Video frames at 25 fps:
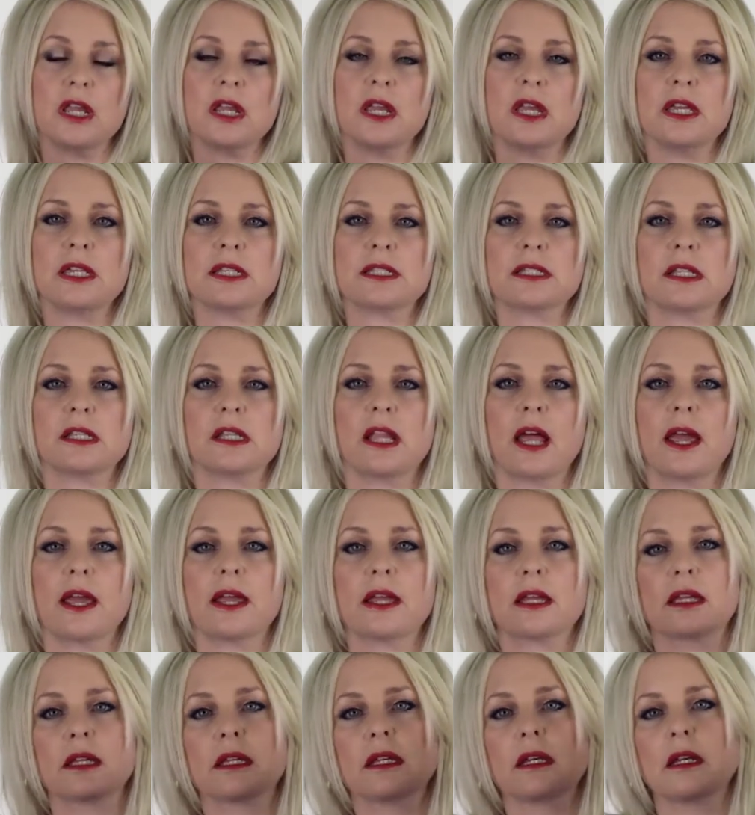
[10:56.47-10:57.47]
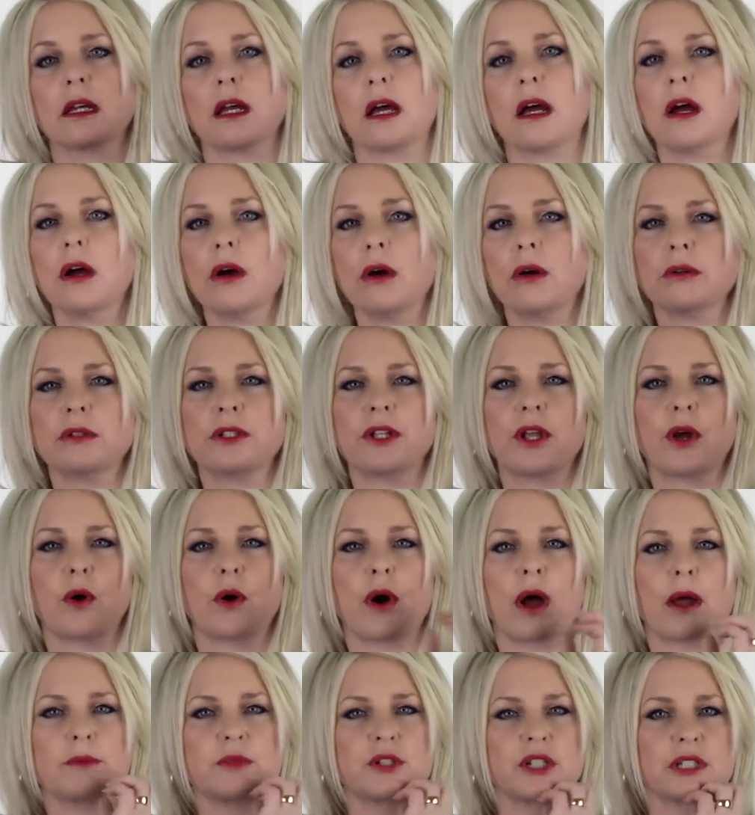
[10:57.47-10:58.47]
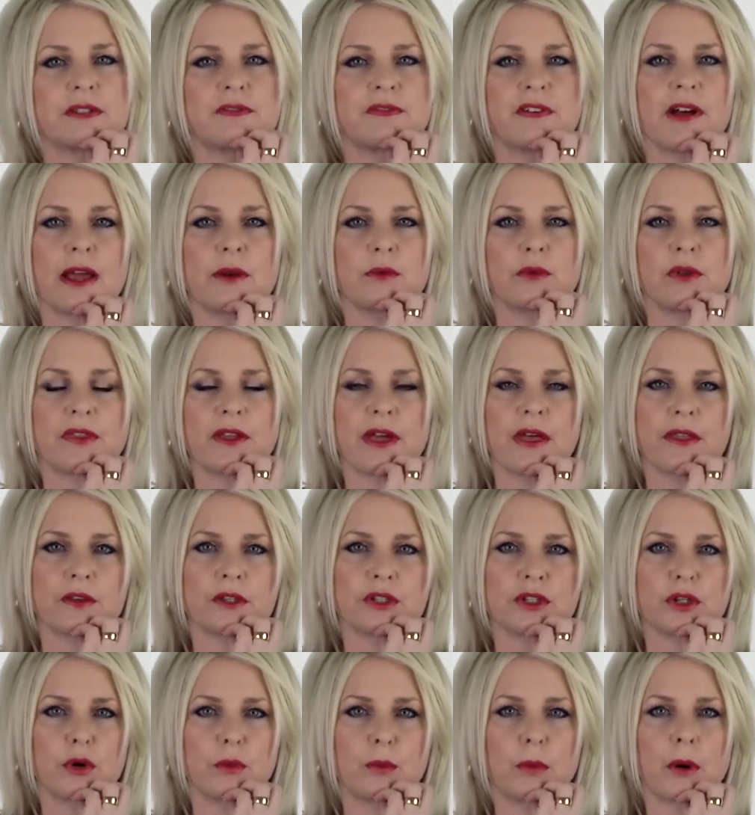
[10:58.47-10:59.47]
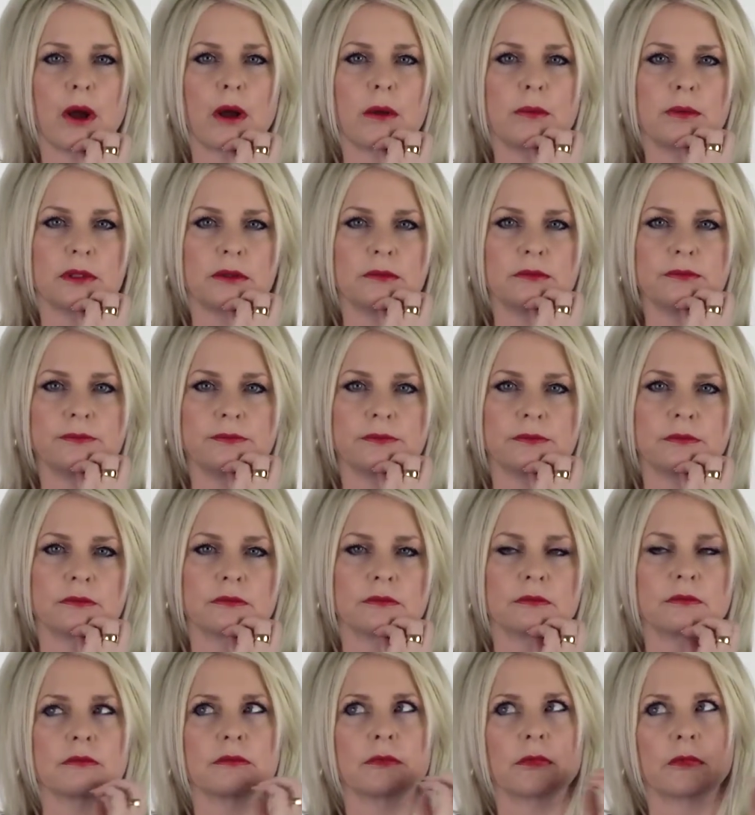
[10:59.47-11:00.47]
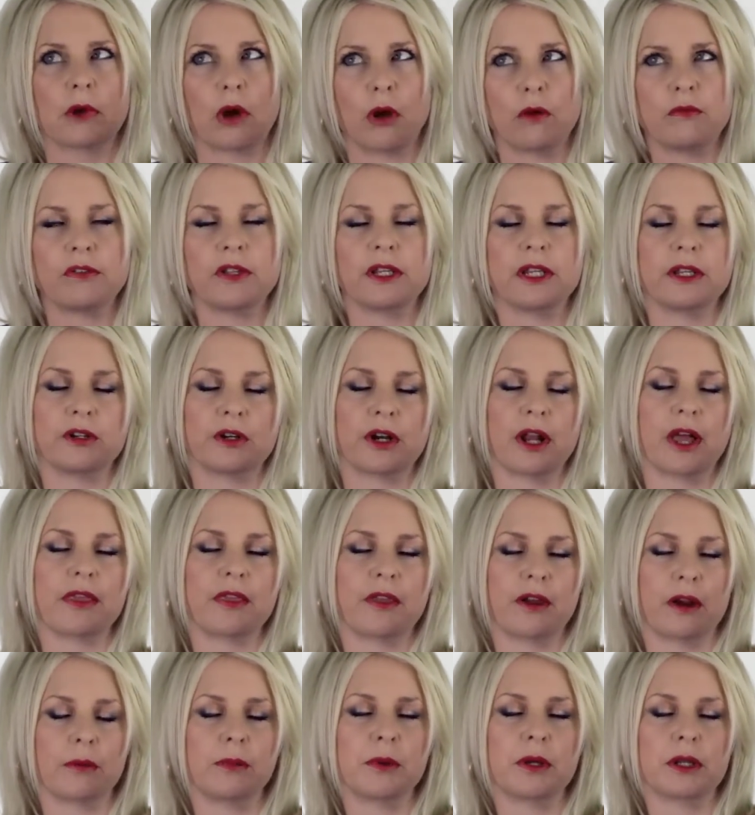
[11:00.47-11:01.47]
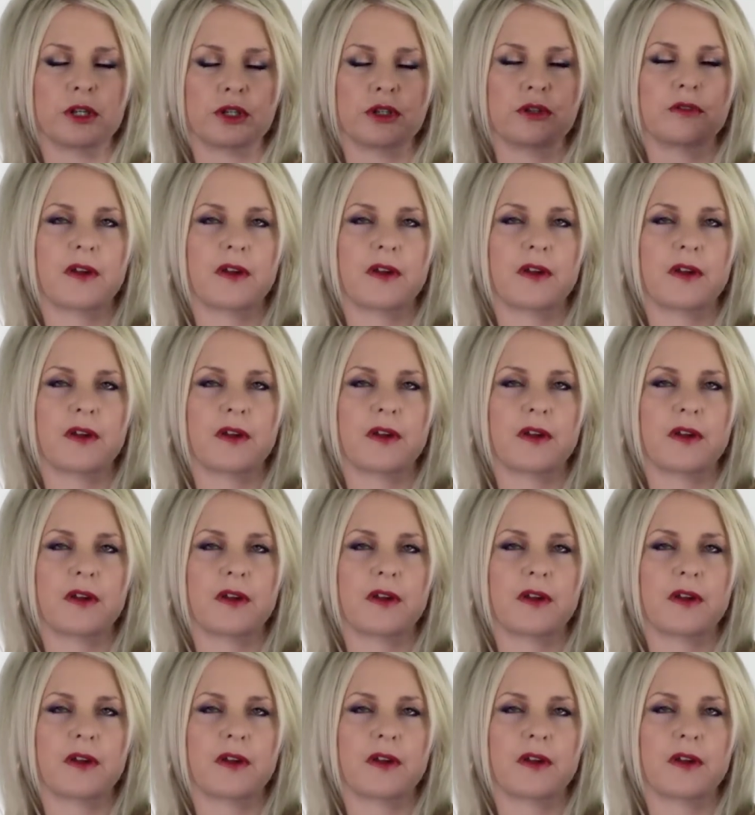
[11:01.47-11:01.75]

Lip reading: Is it like, oh no, I'm just fine with that, there's no problem? Hopefully you're not there because you've